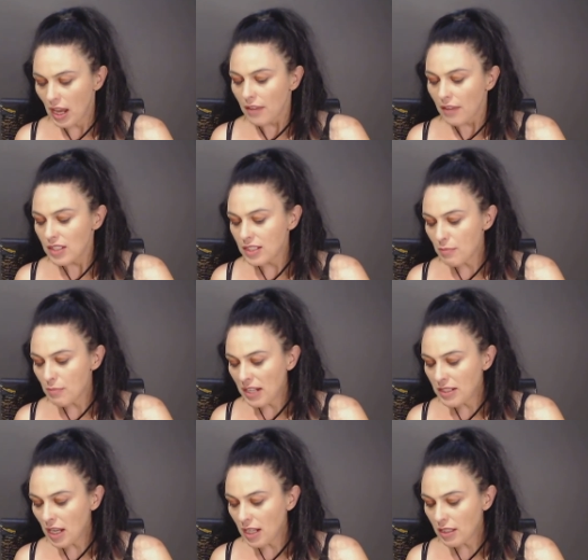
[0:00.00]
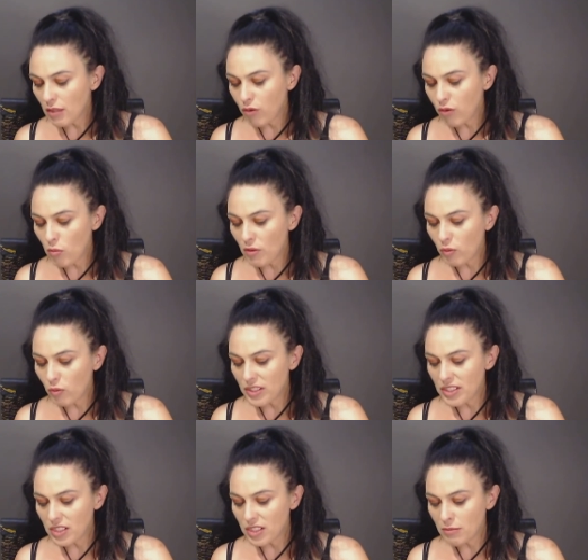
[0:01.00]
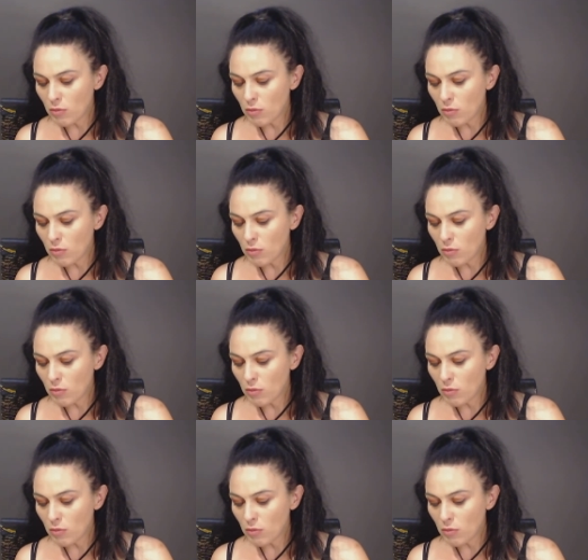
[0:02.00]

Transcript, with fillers: This may take the form of wisdom